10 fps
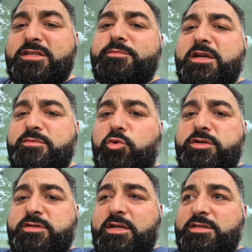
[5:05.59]
This makes more
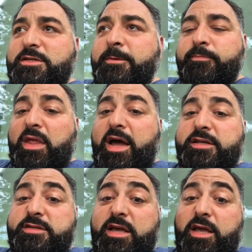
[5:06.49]
sense
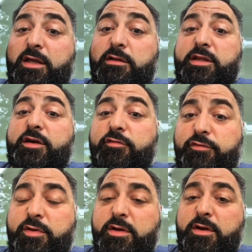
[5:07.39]
as a
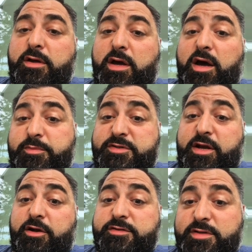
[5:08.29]
live
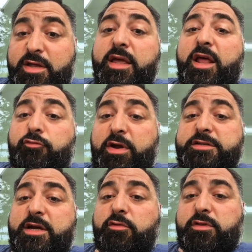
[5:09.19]
upstairs and
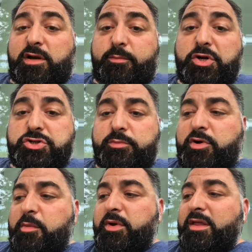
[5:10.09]
rent out the commercial
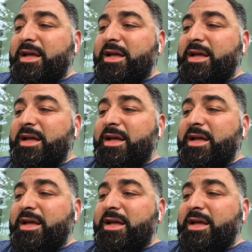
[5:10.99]
property.